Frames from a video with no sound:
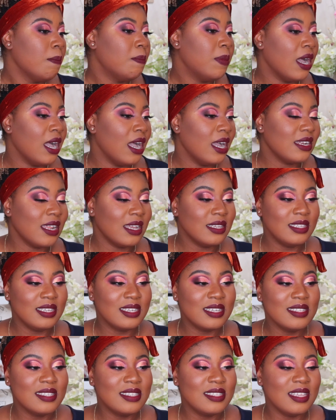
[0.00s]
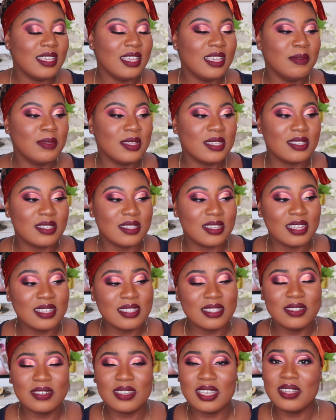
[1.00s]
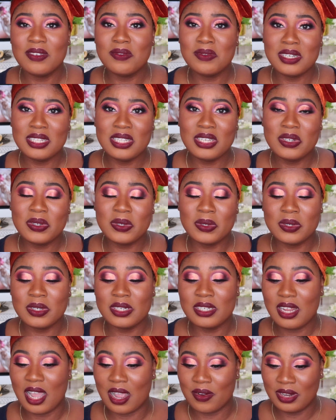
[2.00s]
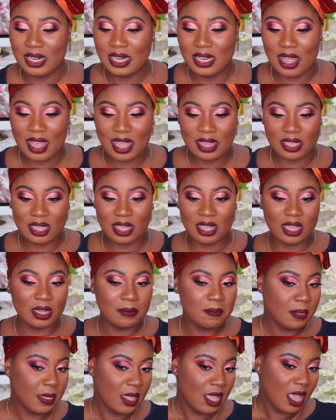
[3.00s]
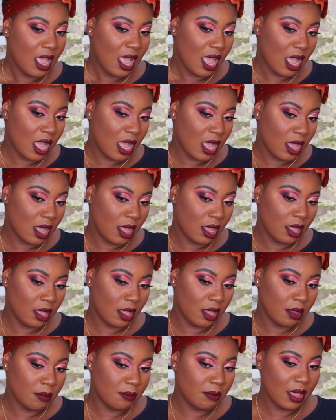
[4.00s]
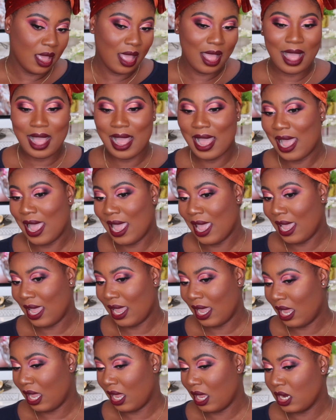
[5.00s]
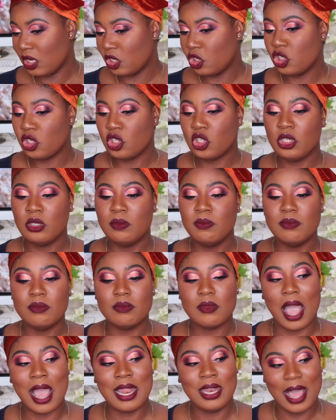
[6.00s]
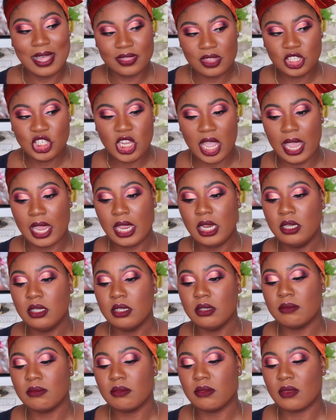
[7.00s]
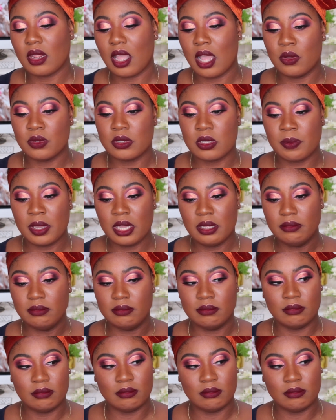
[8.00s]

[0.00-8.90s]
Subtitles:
But as you can see, the skin's looking really good. I really like it. I like the shade. I was a bit